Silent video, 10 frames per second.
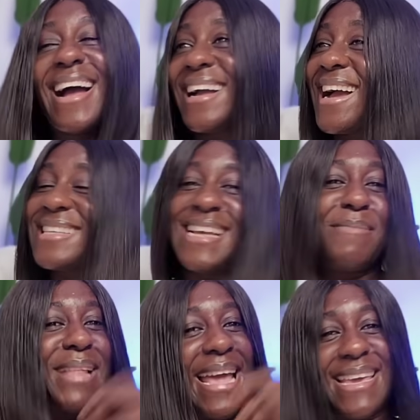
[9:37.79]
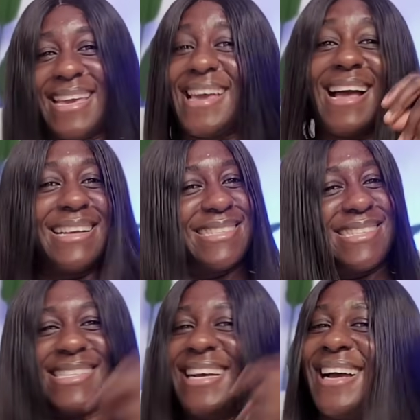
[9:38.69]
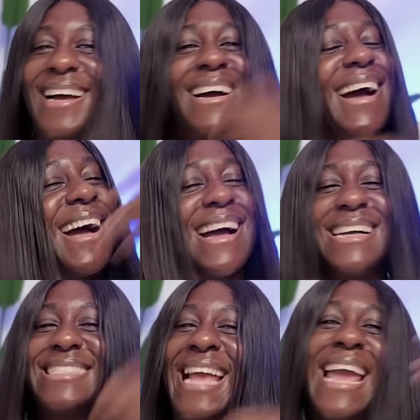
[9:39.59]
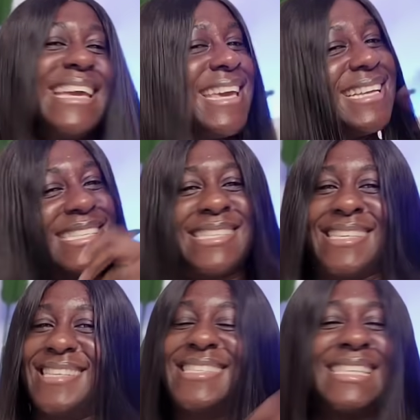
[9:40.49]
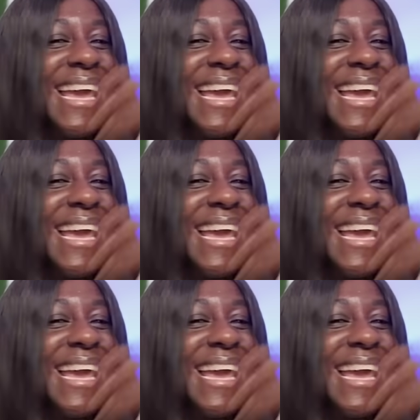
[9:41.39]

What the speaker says: And guys, I'm like, yes. take it sis.